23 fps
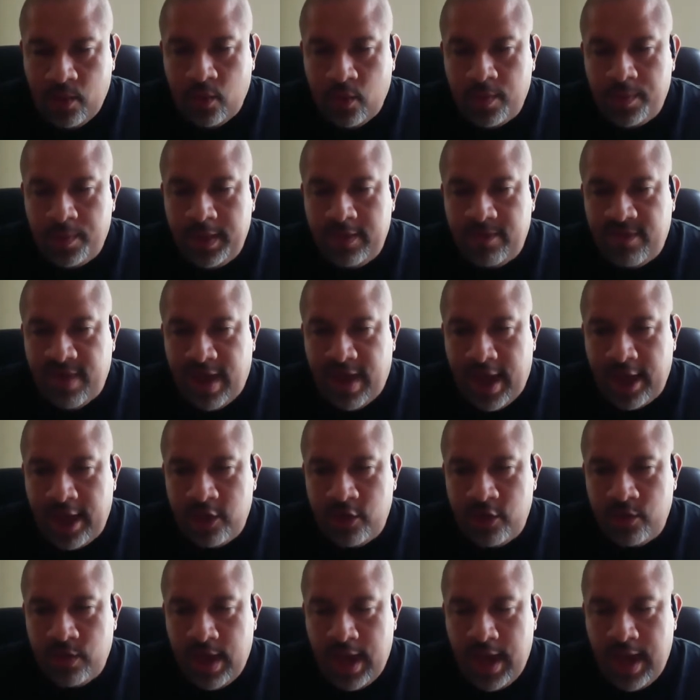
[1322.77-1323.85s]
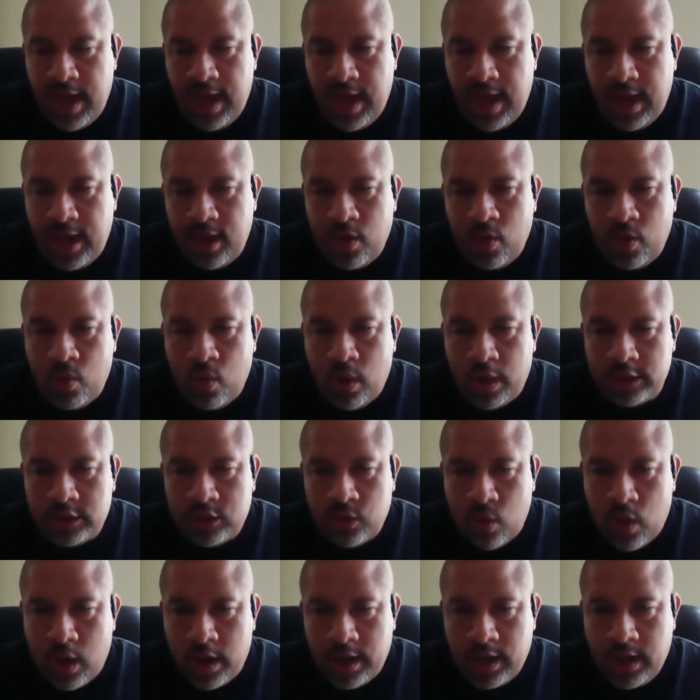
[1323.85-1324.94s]
would be valued at
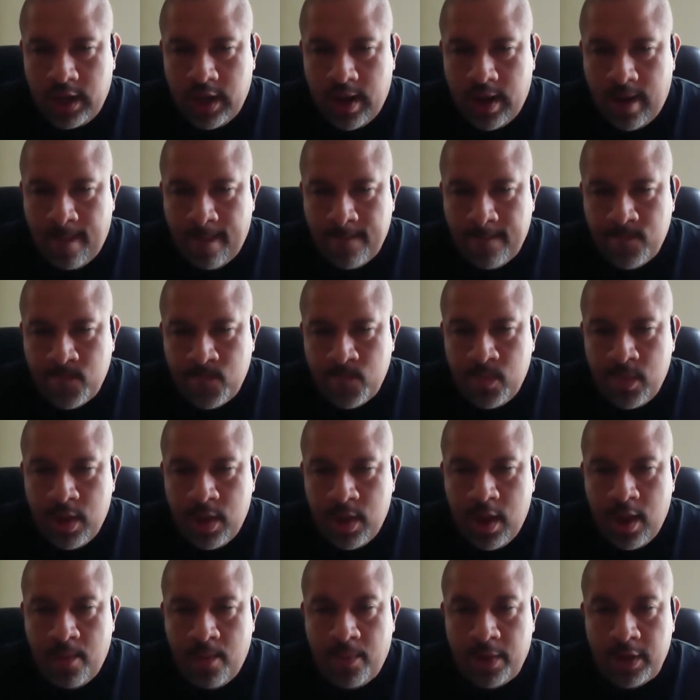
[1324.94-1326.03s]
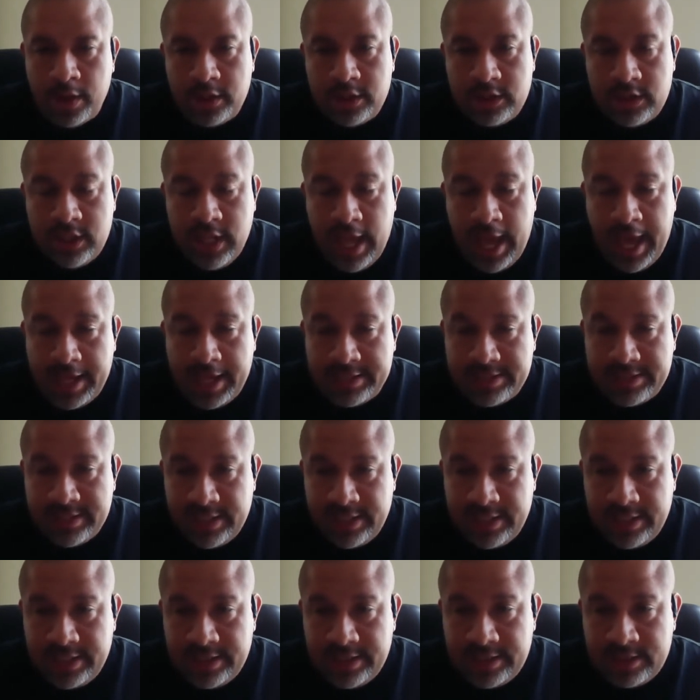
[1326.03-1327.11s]
120. But as
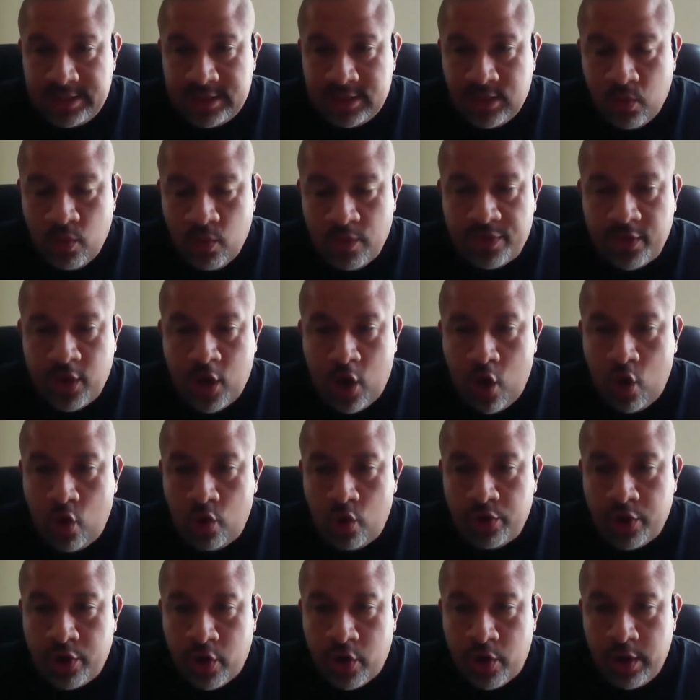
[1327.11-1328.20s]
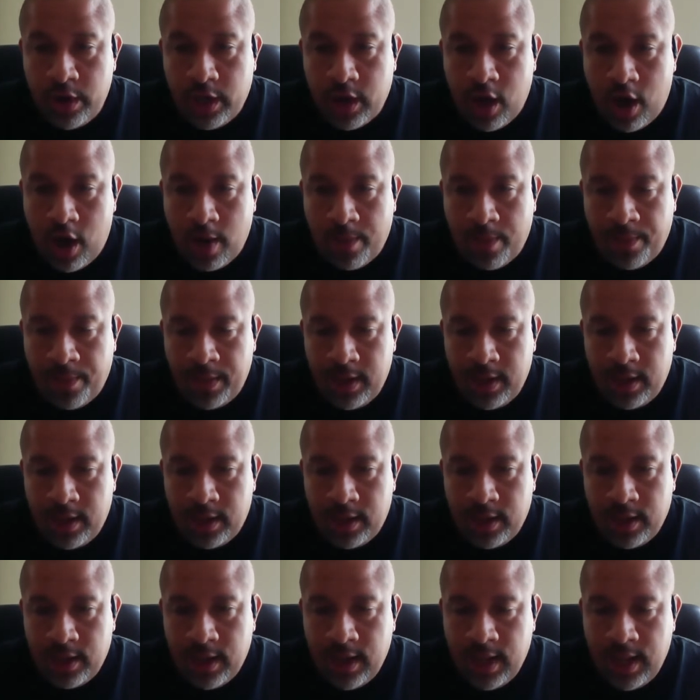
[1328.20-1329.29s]
is, with the old dirty
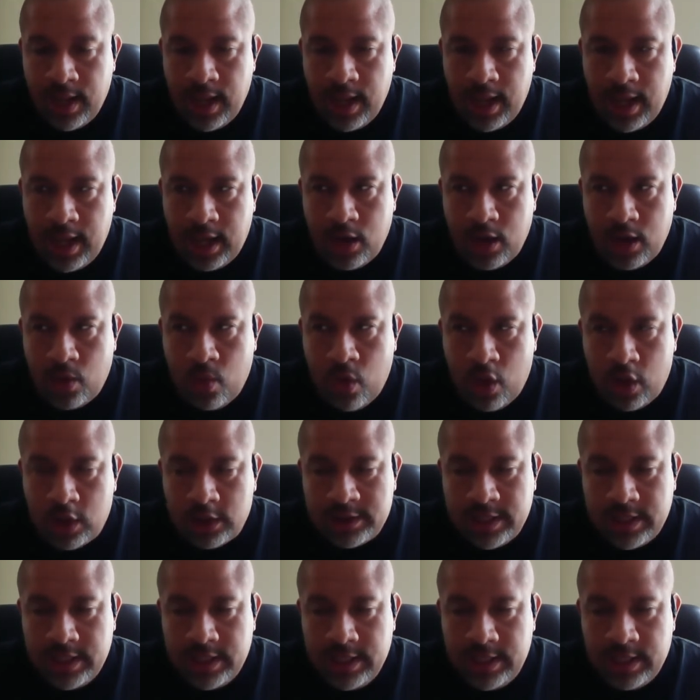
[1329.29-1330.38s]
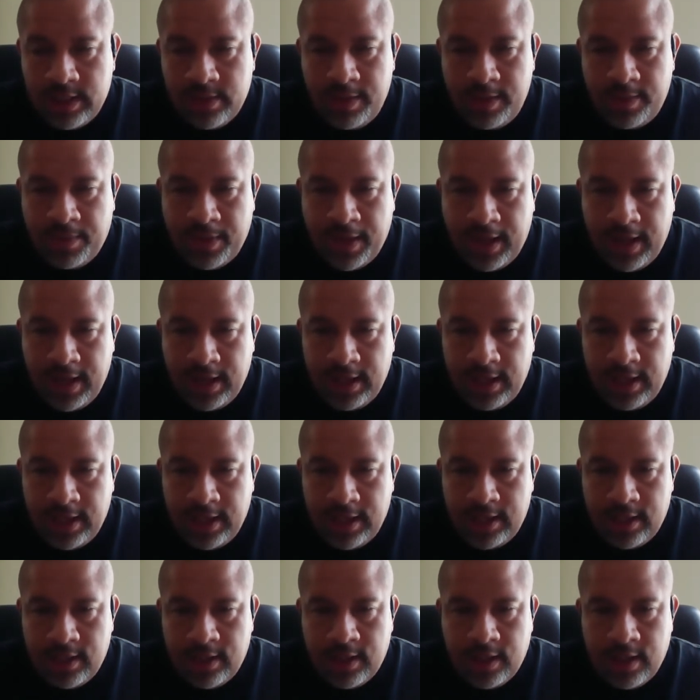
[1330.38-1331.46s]
carpet and the walls that needed to be
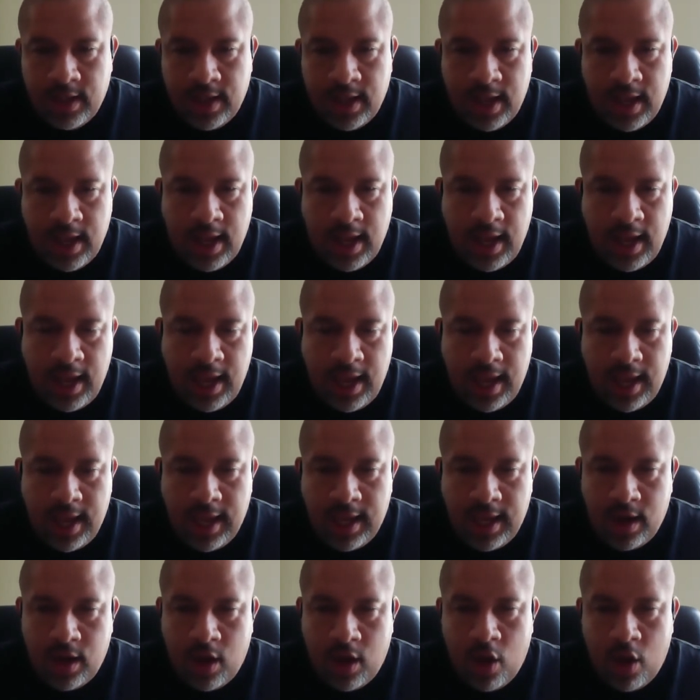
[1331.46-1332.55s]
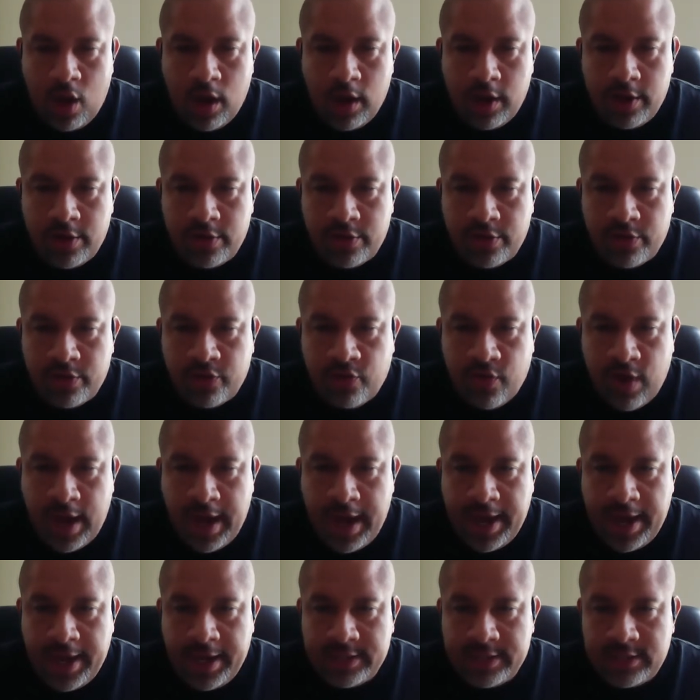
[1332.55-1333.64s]
painted and all the
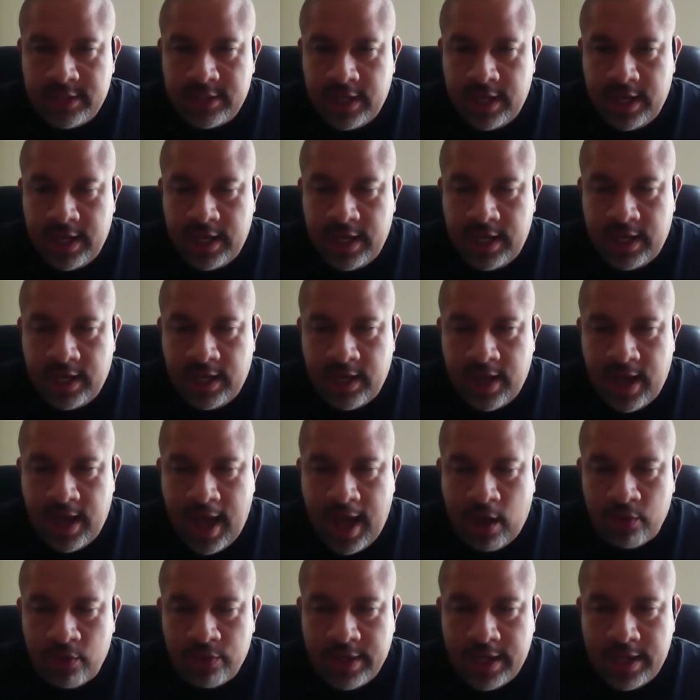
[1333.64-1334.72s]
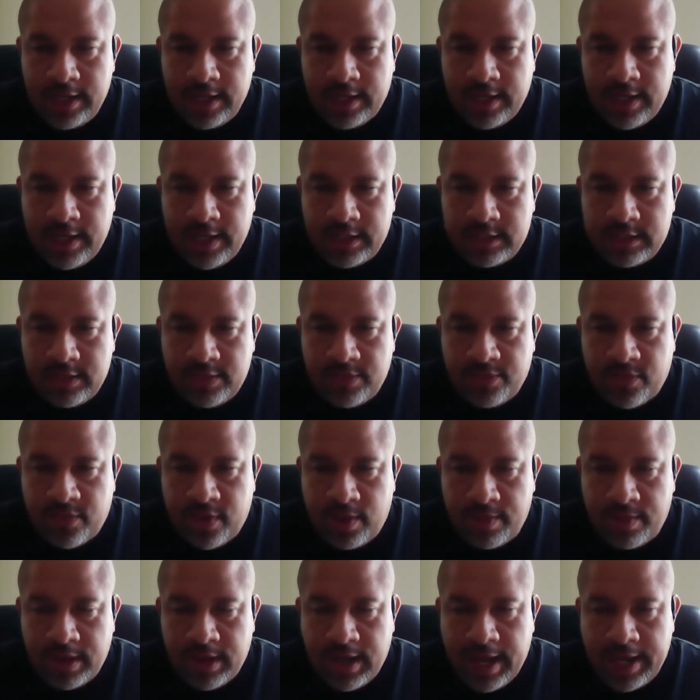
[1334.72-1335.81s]
trash and outdated kitchen
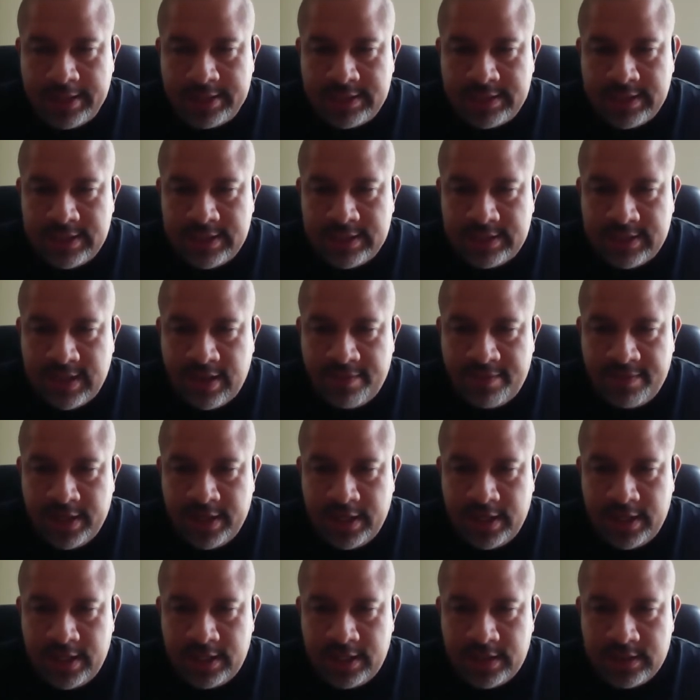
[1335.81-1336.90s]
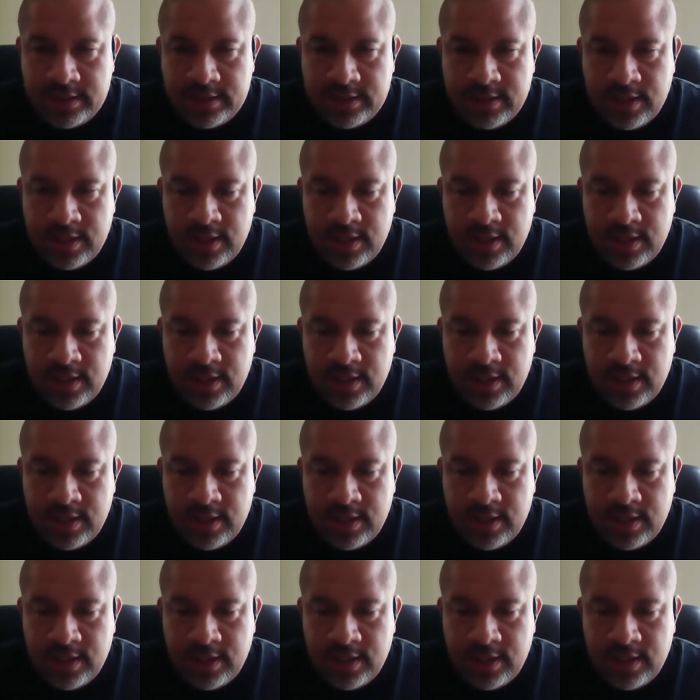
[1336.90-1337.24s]
from the 1970s